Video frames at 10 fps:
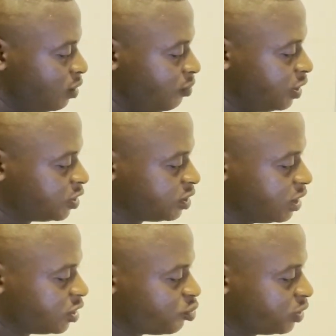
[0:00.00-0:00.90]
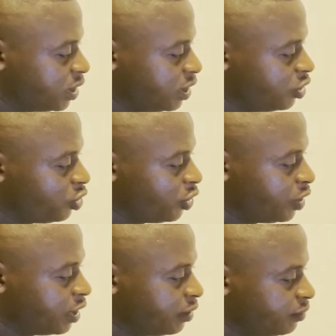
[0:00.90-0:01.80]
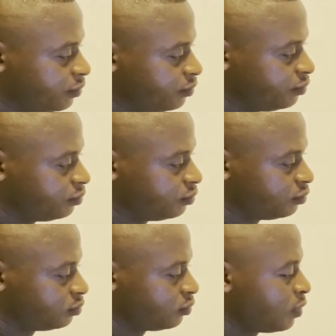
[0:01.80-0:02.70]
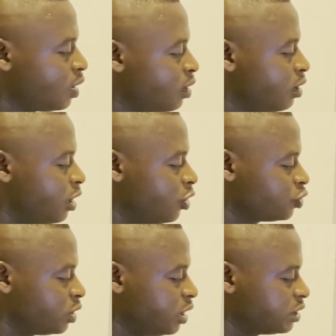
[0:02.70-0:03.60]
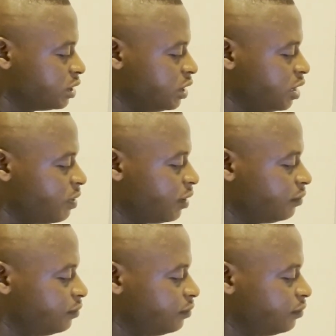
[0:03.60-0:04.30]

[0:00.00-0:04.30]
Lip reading: means there's protein in your urine, and also there's edema.